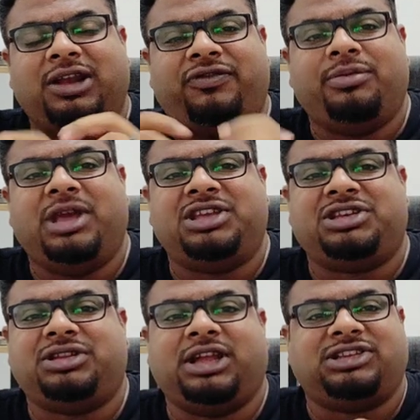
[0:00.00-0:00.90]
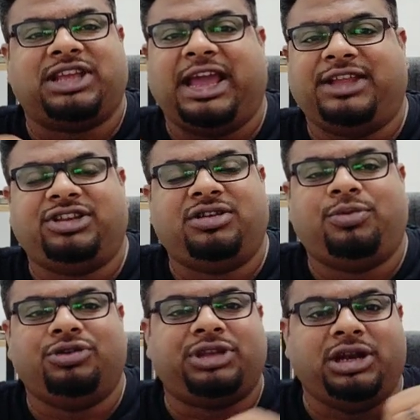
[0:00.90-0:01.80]
information that's
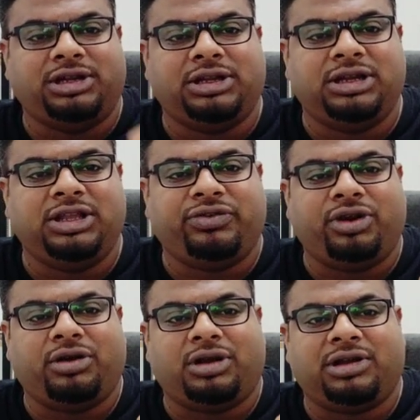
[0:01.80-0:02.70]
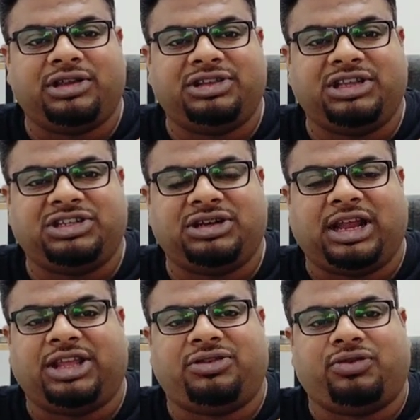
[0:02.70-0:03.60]
gathered both internally through your organization,
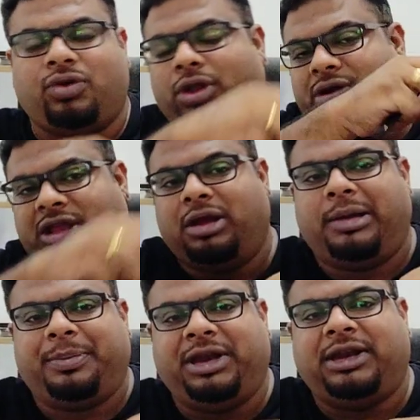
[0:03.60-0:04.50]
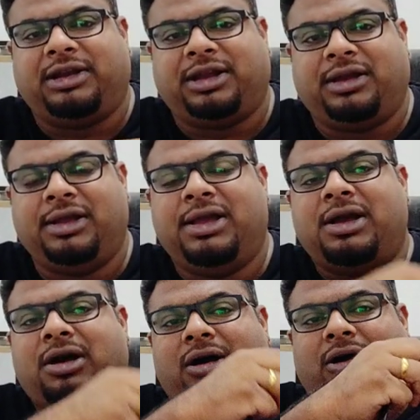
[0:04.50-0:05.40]
like through your ERP data
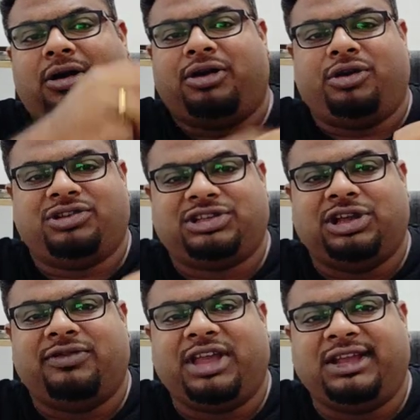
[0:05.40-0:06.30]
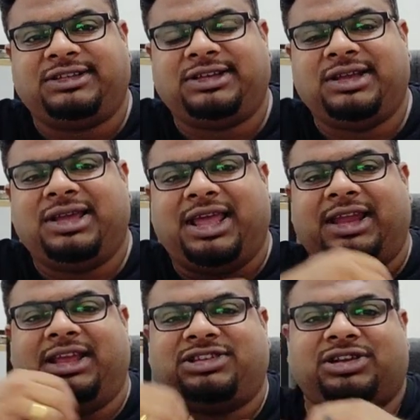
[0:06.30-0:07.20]
or your surveys,
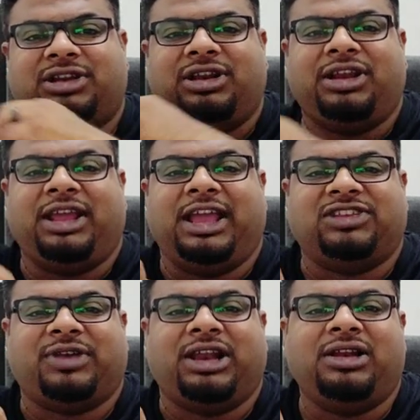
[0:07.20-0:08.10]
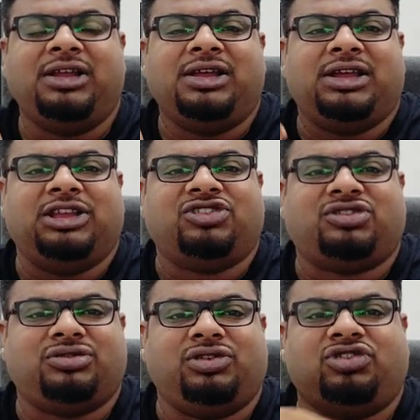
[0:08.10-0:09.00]
and externally as well,
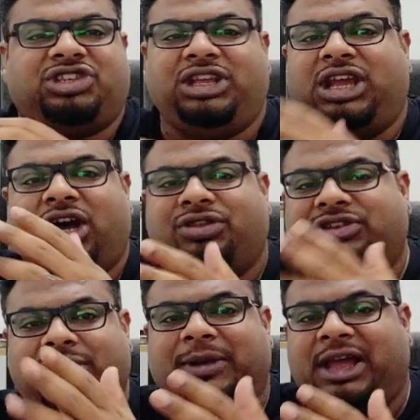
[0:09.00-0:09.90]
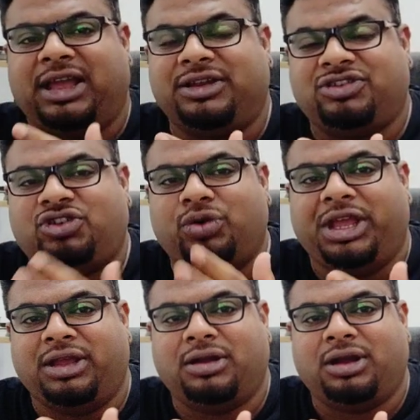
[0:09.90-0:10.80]
is you see how the supplier is
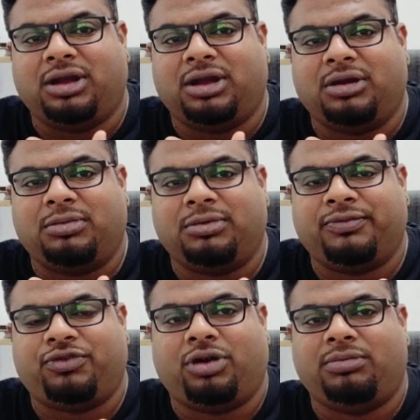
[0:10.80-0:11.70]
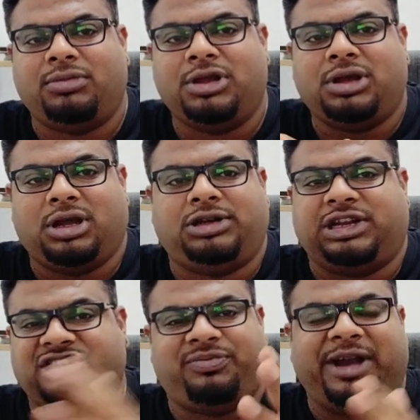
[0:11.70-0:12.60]
doing from
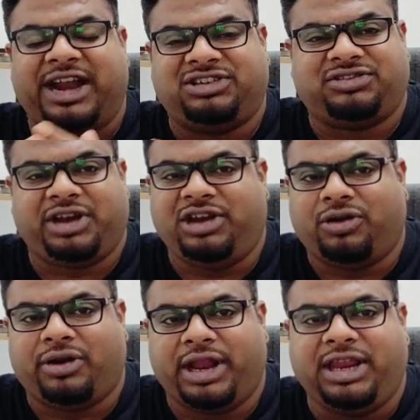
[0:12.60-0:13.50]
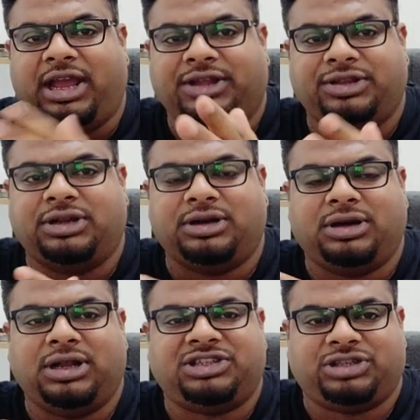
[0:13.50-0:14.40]
Dun & Bradstreet or any
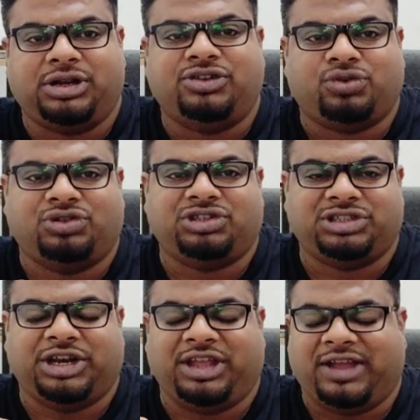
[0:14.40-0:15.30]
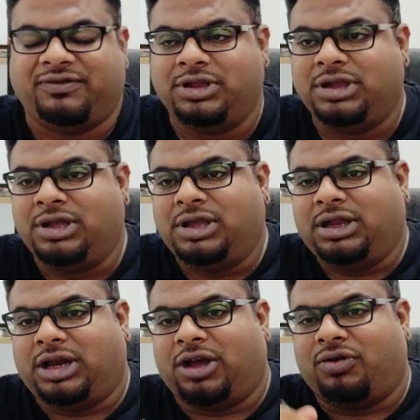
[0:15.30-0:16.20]
other external sources that you have.
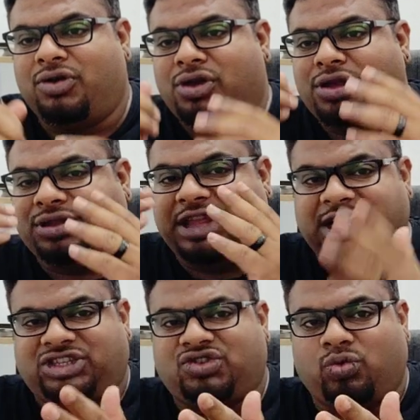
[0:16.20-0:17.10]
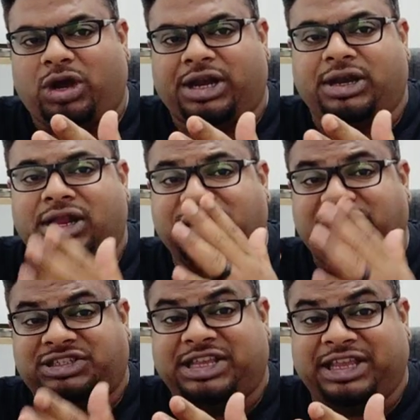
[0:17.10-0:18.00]
Now, that's one.
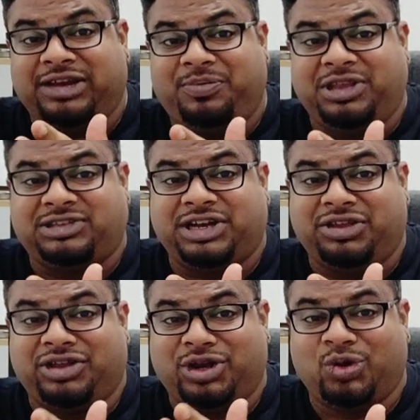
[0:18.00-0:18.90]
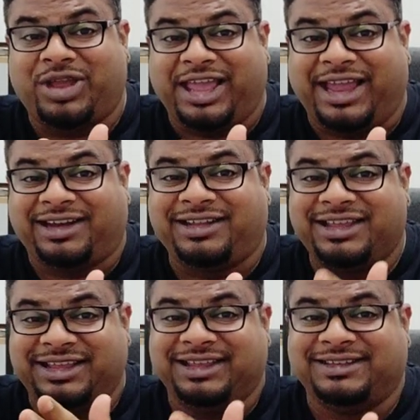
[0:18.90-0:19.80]
The second piece that you could look at
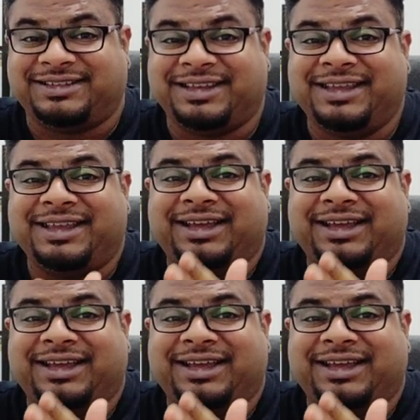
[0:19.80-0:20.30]
is